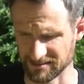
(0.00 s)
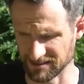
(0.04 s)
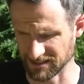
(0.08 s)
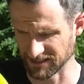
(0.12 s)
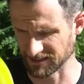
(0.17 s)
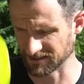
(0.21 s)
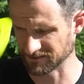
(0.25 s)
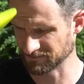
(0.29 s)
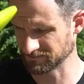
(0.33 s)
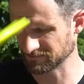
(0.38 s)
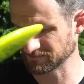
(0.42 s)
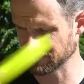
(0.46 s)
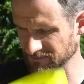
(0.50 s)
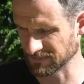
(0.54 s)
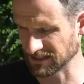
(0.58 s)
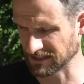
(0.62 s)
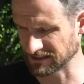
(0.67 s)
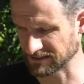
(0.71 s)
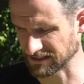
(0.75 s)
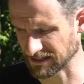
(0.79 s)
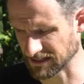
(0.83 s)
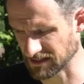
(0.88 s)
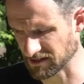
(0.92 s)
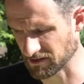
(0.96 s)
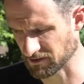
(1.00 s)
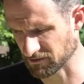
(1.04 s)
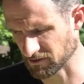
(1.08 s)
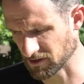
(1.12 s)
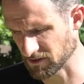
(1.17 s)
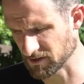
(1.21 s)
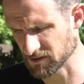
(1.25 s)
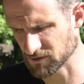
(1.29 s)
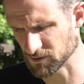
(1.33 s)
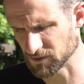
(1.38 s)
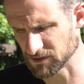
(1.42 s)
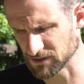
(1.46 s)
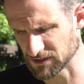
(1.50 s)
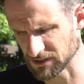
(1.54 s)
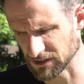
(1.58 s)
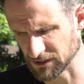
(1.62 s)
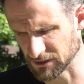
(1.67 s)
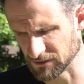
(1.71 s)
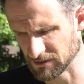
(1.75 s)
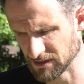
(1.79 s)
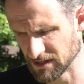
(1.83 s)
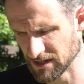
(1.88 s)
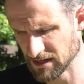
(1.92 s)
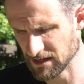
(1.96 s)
Like, excited to throw this one too.